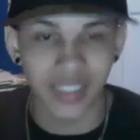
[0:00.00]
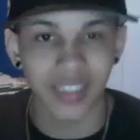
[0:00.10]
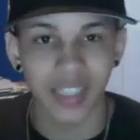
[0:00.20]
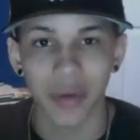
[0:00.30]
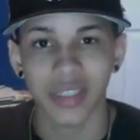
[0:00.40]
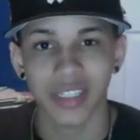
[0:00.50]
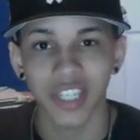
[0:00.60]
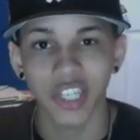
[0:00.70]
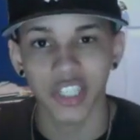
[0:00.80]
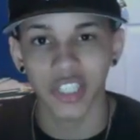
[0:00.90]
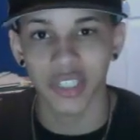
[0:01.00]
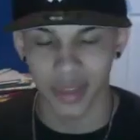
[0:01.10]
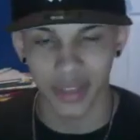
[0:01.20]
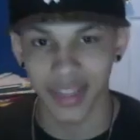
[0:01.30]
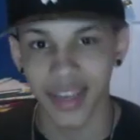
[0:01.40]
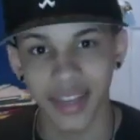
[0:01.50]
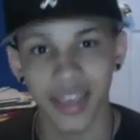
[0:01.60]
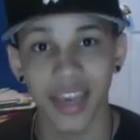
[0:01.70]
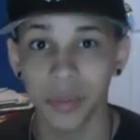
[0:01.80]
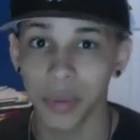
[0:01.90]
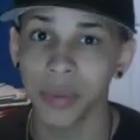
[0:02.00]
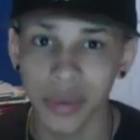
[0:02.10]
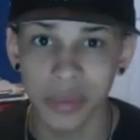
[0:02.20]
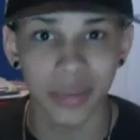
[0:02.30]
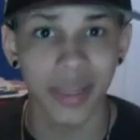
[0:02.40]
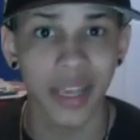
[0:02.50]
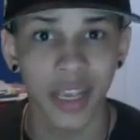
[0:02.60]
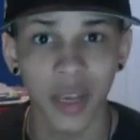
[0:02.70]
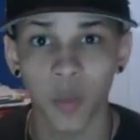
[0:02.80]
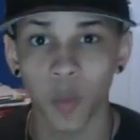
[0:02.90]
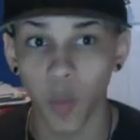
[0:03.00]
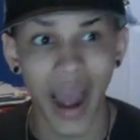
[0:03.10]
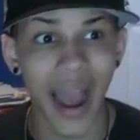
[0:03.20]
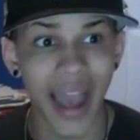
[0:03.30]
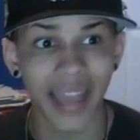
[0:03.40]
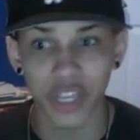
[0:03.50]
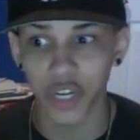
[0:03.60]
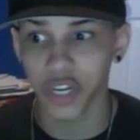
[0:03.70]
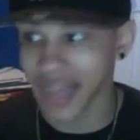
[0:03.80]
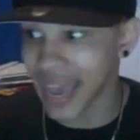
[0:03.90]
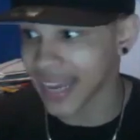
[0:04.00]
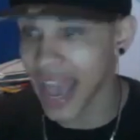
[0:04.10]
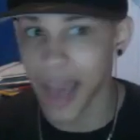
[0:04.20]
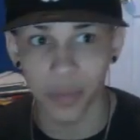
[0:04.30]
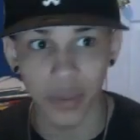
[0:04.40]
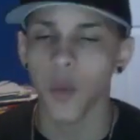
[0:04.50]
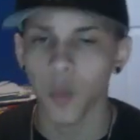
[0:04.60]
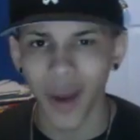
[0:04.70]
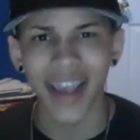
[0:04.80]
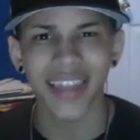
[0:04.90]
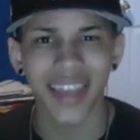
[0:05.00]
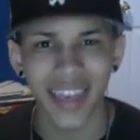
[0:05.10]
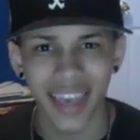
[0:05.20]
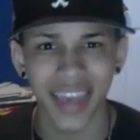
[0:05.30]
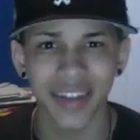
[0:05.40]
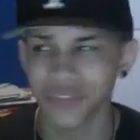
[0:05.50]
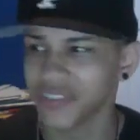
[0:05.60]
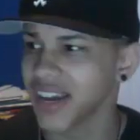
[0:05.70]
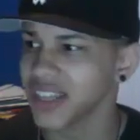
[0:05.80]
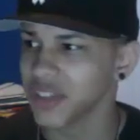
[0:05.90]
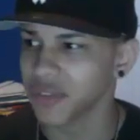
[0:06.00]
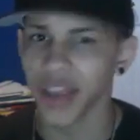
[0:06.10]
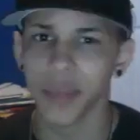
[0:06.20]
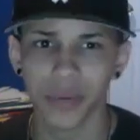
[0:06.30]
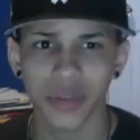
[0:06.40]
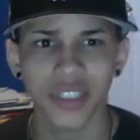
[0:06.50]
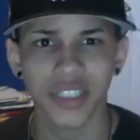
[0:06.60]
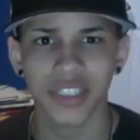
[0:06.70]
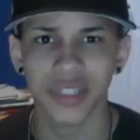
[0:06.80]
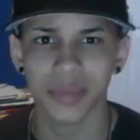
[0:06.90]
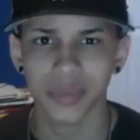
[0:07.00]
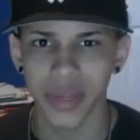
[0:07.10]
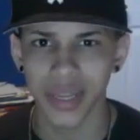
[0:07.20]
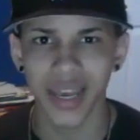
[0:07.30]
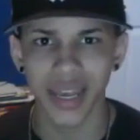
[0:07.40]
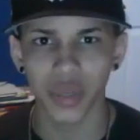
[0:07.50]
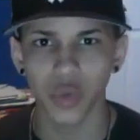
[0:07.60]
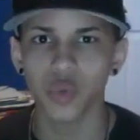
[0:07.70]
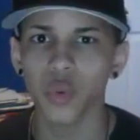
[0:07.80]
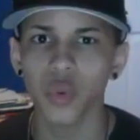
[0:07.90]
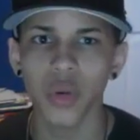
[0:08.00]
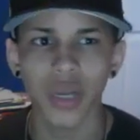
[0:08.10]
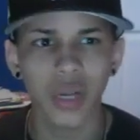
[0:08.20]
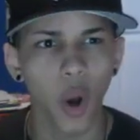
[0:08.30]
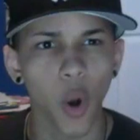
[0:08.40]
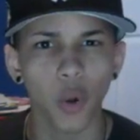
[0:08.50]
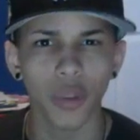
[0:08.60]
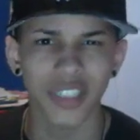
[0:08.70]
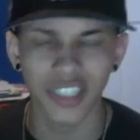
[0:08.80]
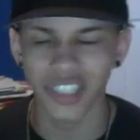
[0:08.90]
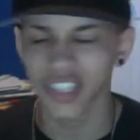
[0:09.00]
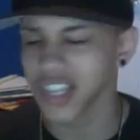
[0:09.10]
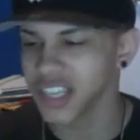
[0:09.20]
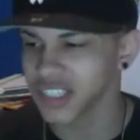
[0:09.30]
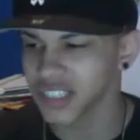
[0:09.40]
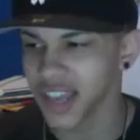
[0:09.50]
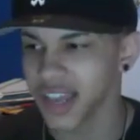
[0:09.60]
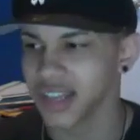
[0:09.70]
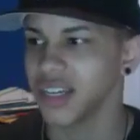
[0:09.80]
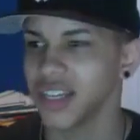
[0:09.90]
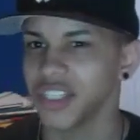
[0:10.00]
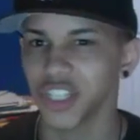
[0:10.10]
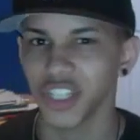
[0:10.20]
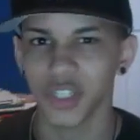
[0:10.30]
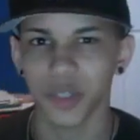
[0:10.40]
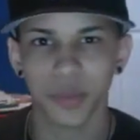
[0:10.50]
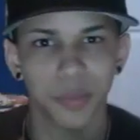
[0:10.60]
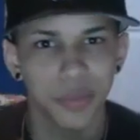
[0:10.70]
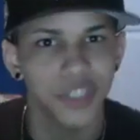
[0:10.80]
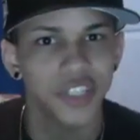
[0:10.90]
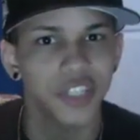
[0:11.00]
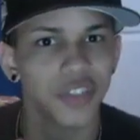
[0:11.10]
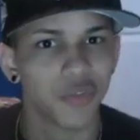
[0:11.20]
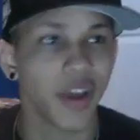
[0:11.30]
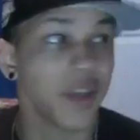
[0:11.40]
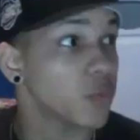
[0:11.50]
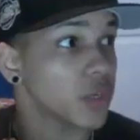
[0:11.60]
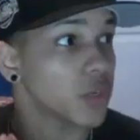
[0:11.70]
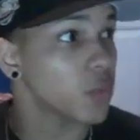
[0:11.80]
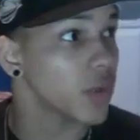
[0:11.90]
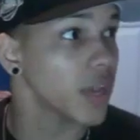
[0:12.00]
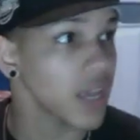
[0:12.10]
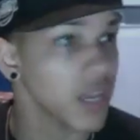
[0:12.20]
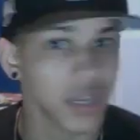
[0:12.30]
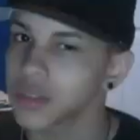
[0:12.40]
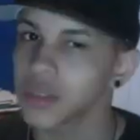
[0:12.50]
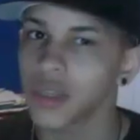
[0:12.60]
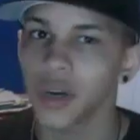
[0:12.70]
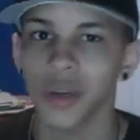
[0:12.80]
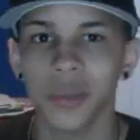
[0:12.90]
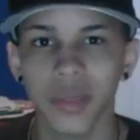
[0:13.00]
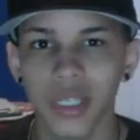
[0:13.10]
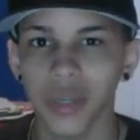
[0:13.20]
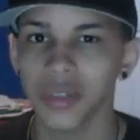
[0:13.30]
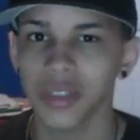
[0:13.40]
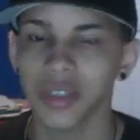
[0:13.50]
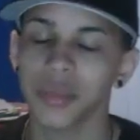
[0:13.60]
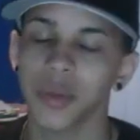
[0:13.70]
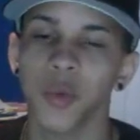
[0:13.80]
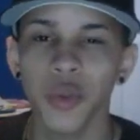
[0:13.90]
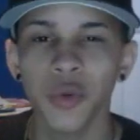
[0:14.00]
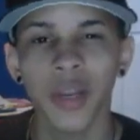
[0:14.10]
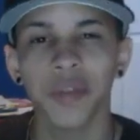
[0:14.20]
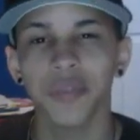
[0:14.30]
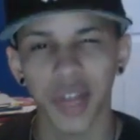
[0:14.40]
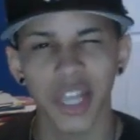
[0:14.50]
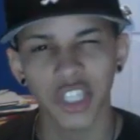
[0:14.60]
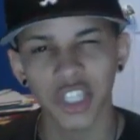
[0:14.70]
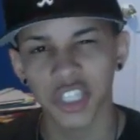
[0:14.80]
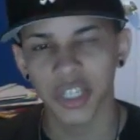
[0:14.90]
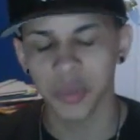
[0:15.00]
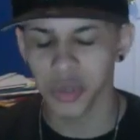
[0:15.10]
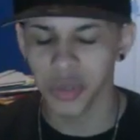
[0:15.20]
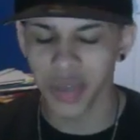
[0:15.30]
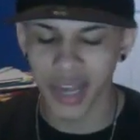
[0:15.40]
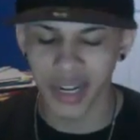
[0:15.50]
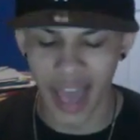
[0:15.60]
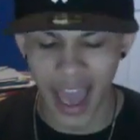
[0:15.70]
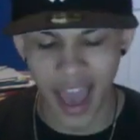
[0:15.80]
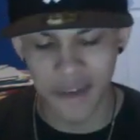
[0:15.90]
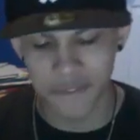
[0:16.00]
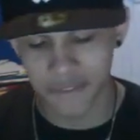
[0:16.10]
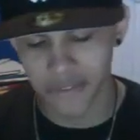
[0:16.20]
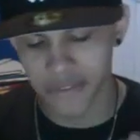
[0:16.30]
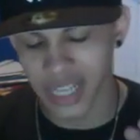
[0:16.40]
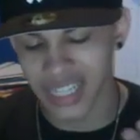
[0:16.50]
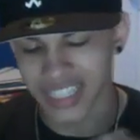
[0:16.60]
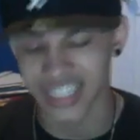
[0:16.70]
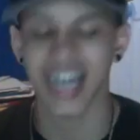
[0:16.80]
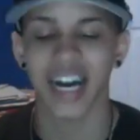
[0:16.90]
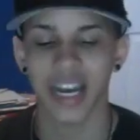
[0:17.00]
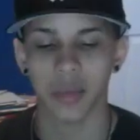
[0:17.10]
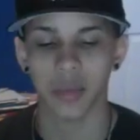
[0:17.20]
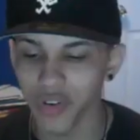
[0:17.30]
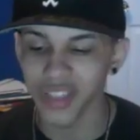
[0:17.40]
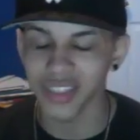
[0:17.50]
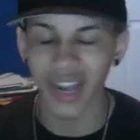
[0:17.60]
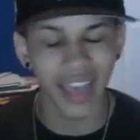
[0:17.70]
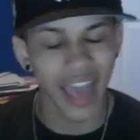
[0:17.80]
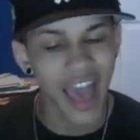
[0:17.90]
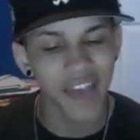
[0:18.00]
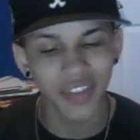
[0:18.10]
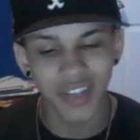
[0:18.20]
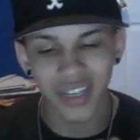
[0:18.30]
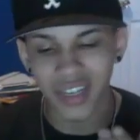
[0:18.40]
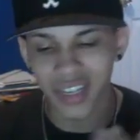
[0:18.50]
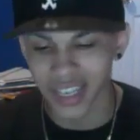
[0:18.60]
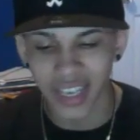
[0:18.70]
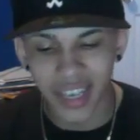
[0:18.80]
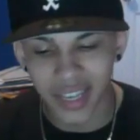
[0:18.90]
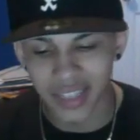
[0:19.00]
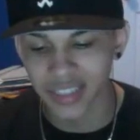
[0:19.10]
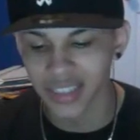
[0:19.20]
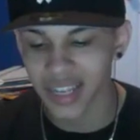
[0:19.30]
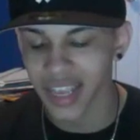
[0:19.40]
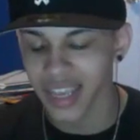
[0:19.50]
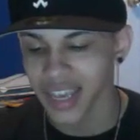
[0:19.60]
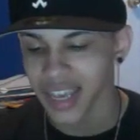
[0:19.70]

just how I see shit. And then again, people complain why they are not happy, why they can't find the right person, but yet you doing all these things that is just pushing the right one away. Yo, let me tell you something. When you're in a relationship, you gotta have time. It's like having a kid. It's like